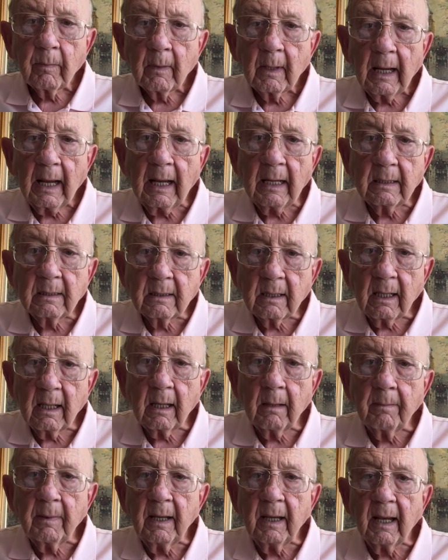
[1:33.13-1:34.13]
Hi,
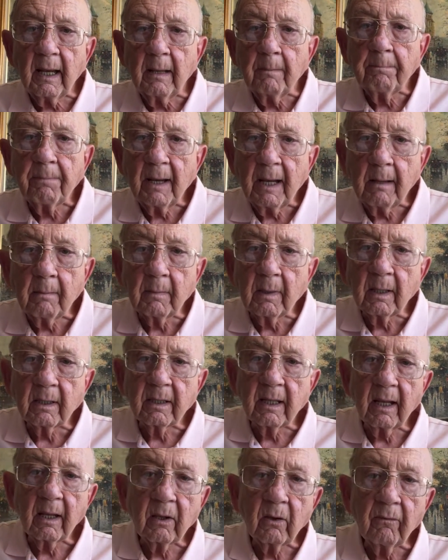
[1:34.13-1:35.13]
Tommy. Hi, Pamela.
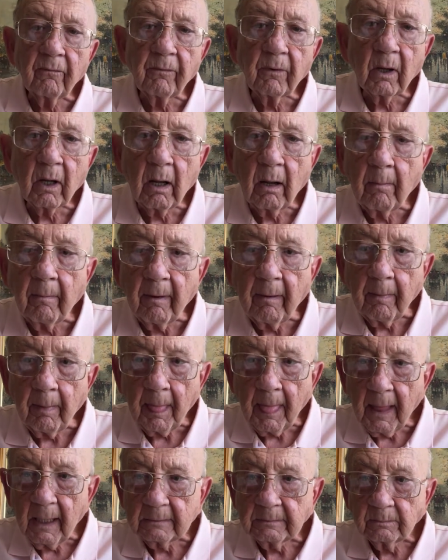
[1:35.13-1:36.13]
Thank you for coming.
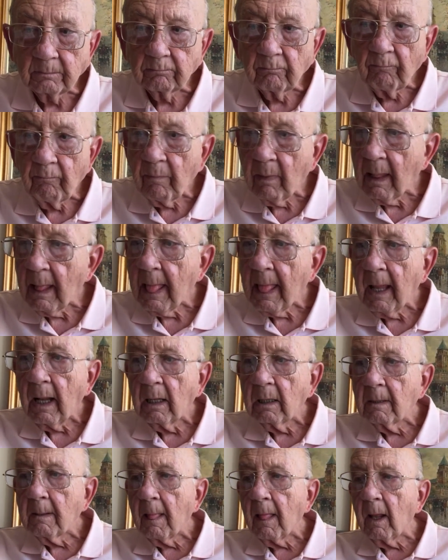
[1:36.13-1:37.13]

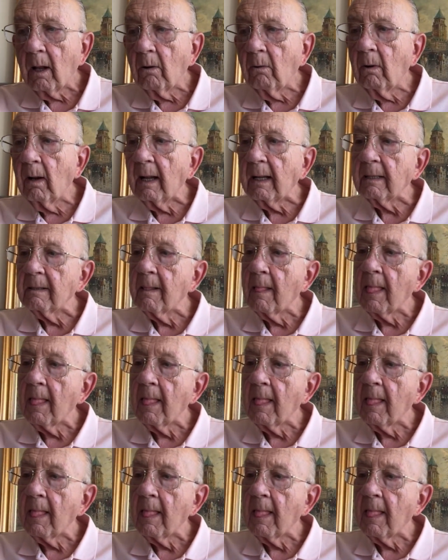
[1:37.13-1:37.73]
All right.